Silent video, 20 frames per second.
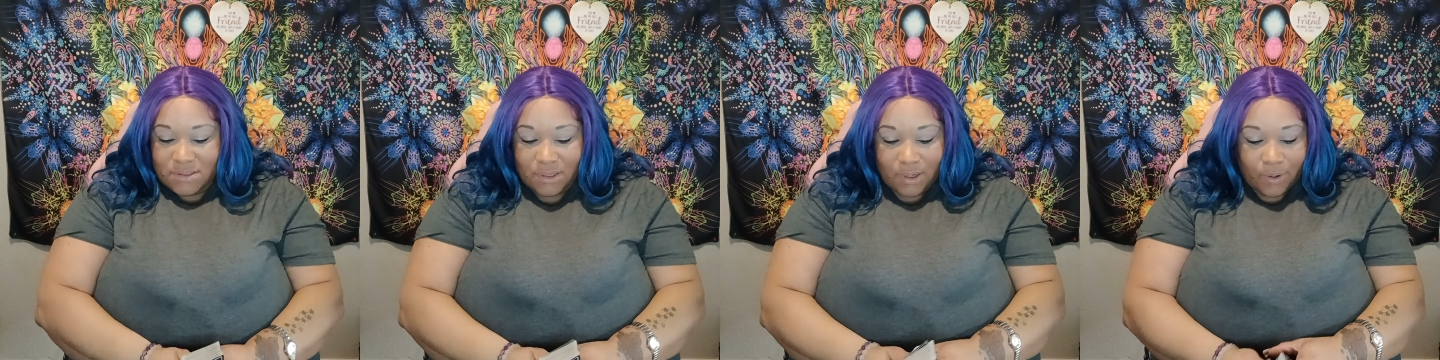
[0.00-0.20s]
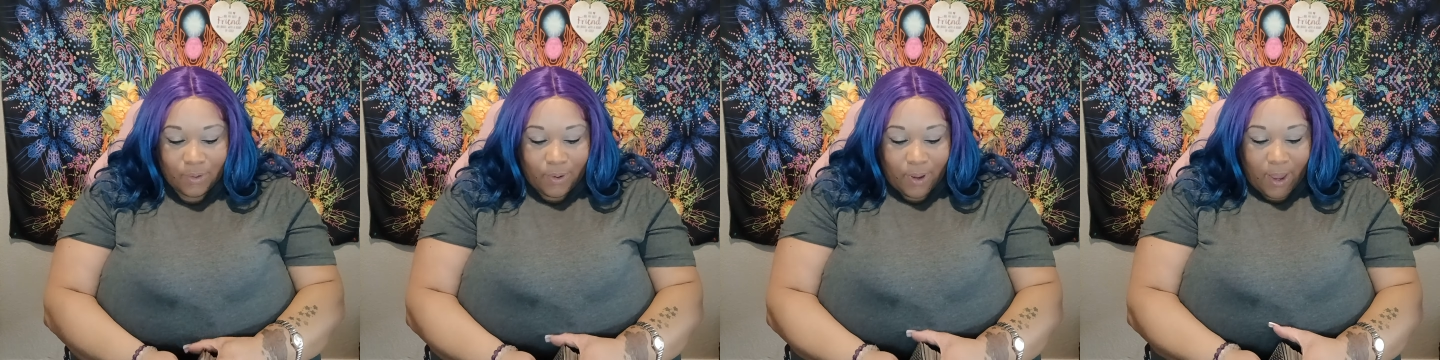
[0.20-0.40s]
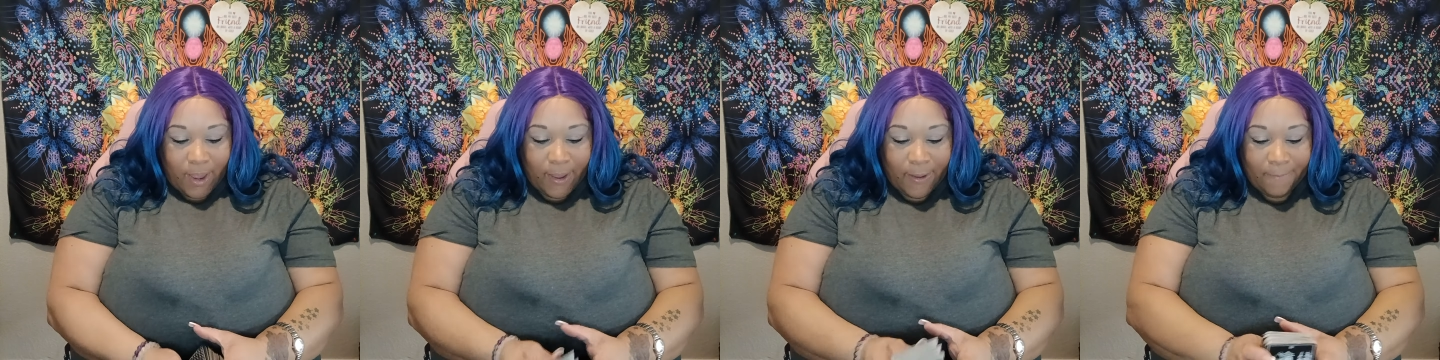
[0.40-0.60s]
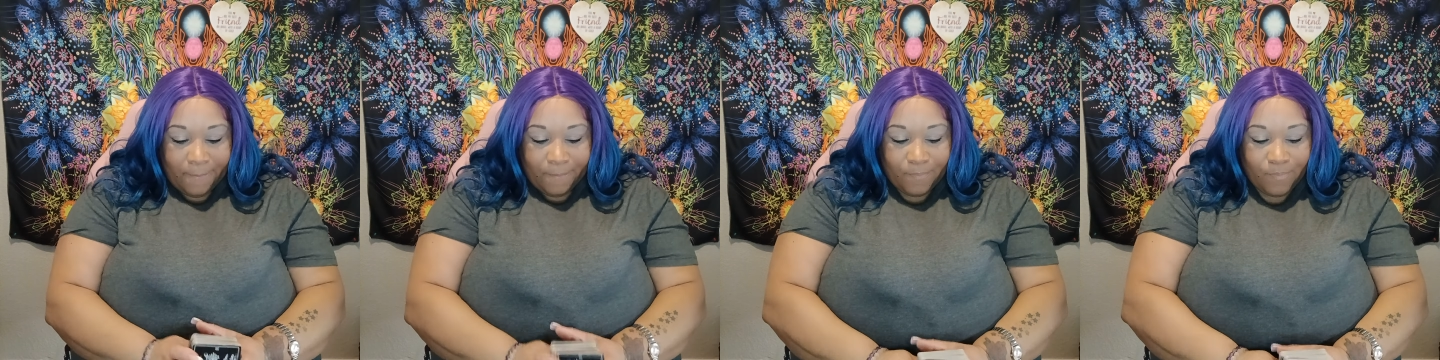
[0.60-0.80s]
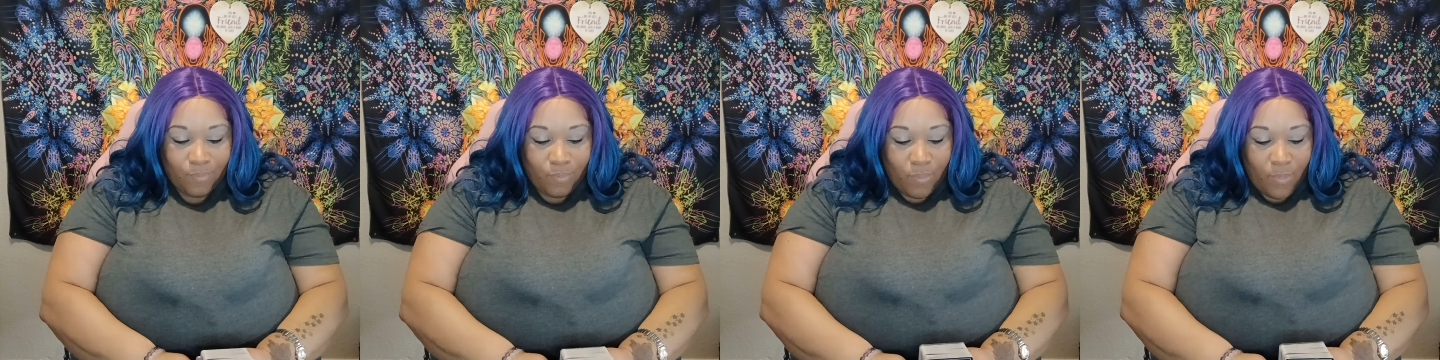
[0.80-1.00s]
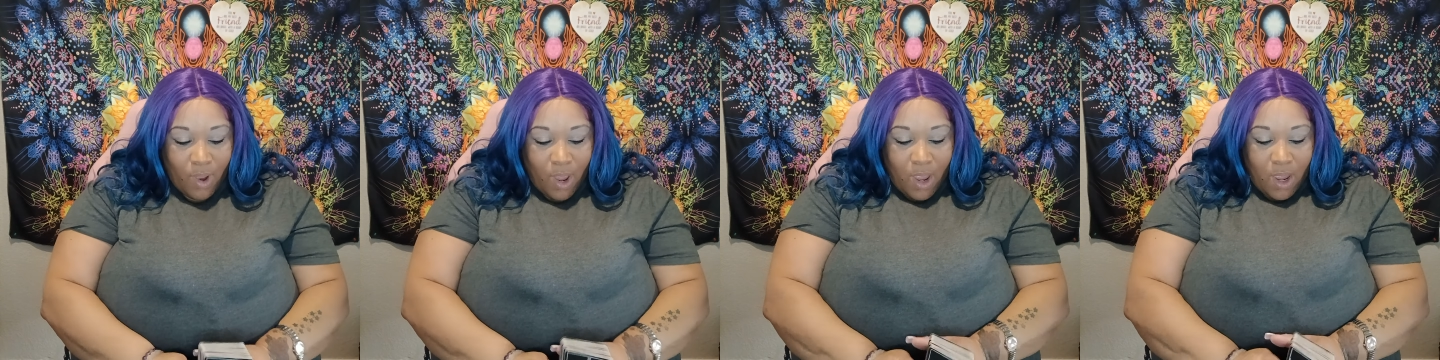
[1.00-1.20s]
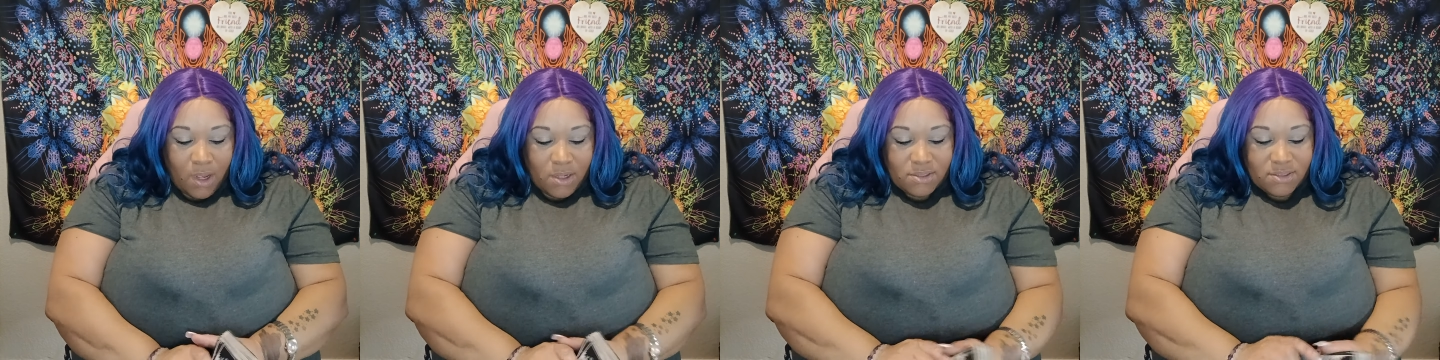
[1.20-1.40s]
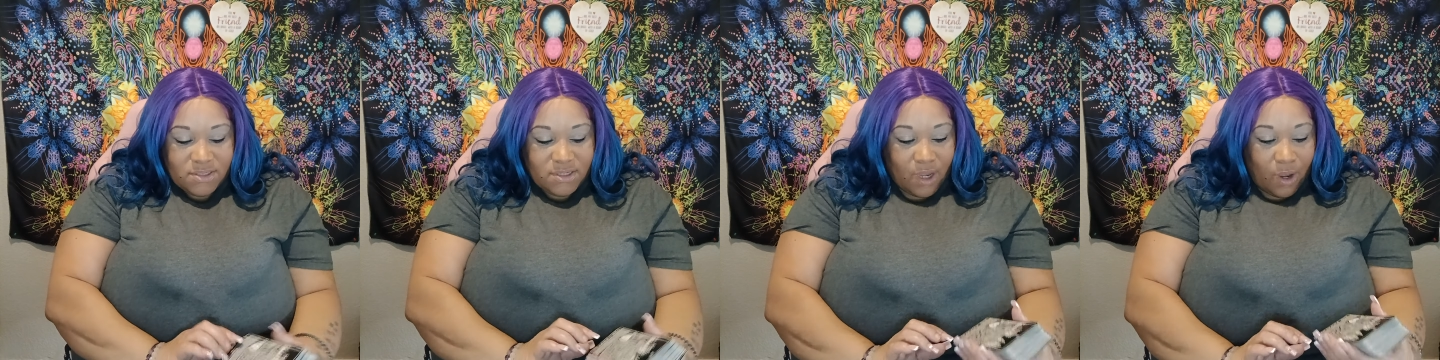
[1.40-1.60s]
okay?
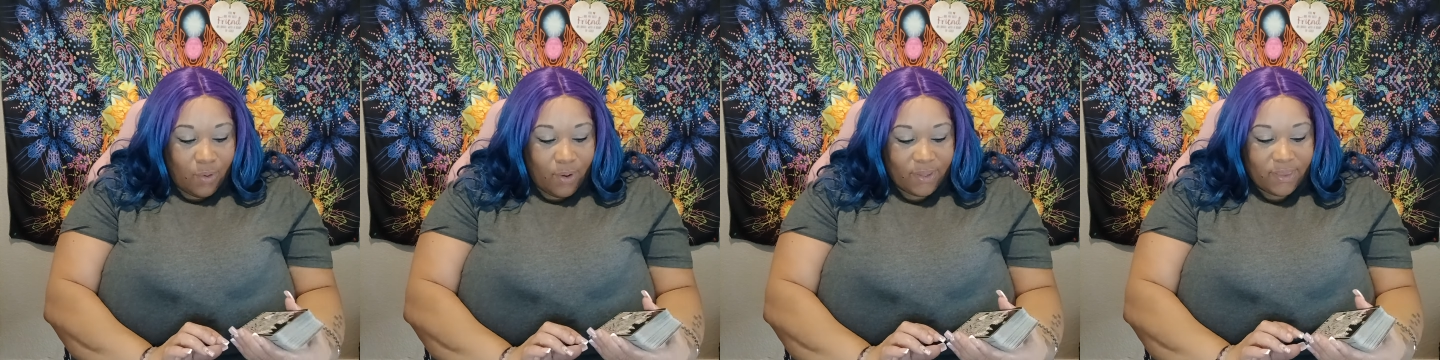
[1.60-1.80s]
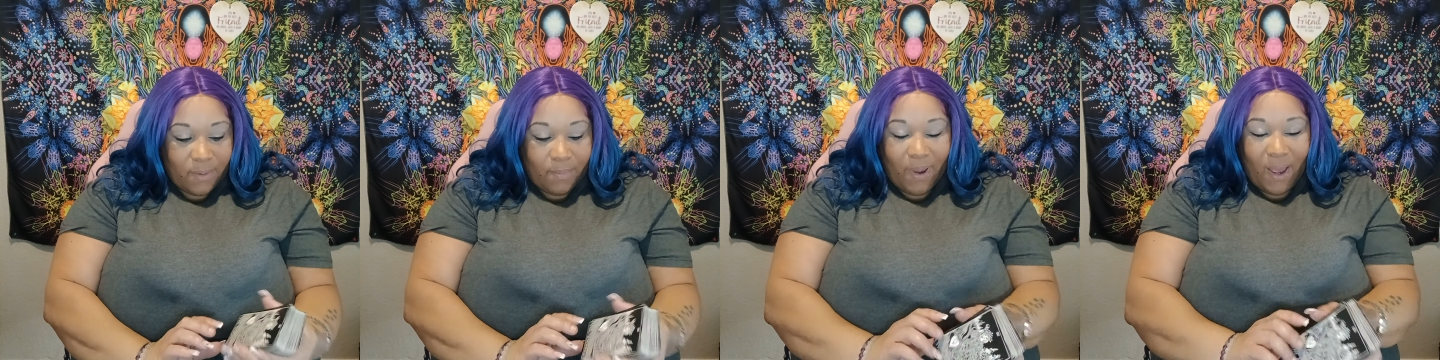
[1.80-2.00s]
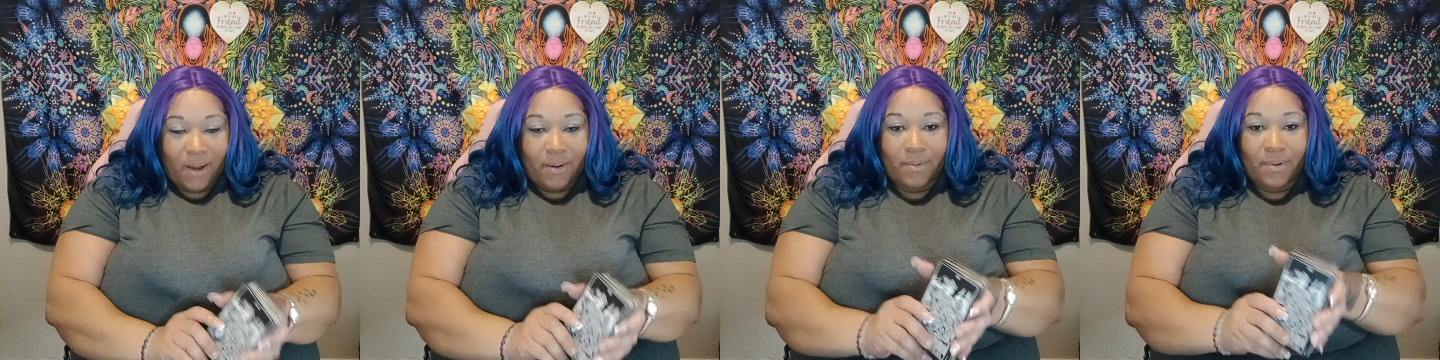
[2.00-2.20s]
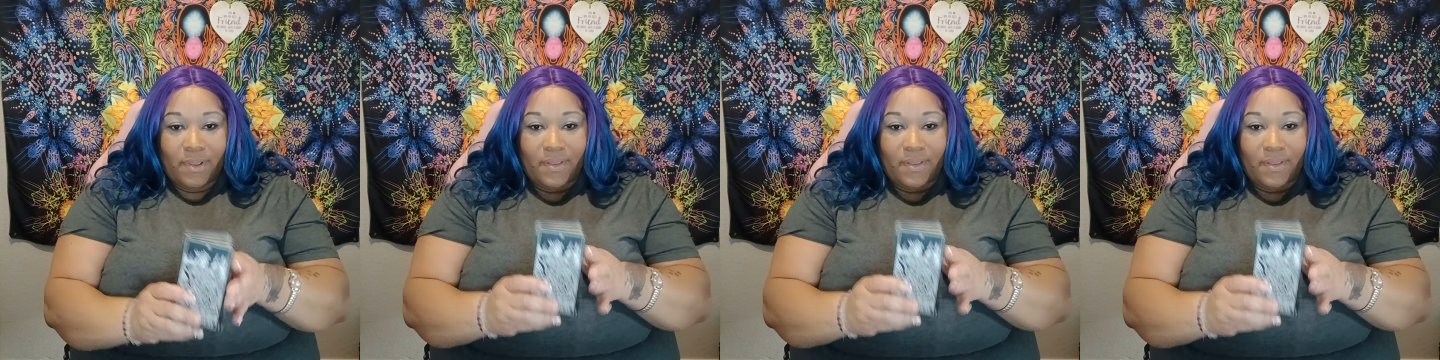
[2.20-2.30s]
So at the bottom